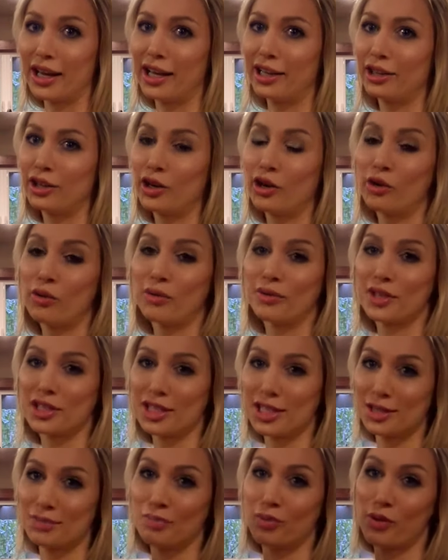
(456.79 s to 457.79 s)
hello,
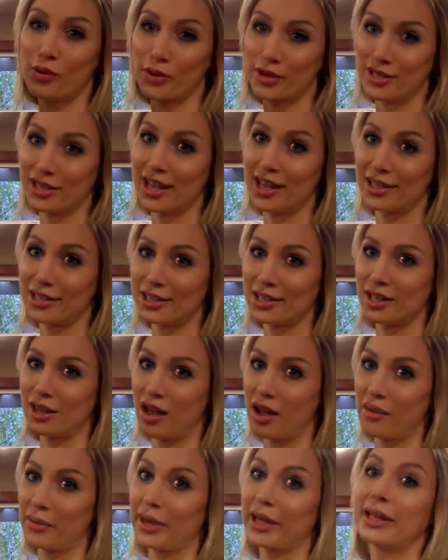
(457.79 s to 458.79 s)
this is Boar's Head
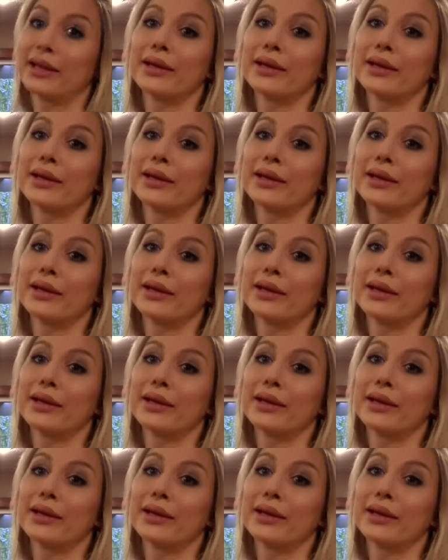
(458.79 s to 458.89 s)
salami.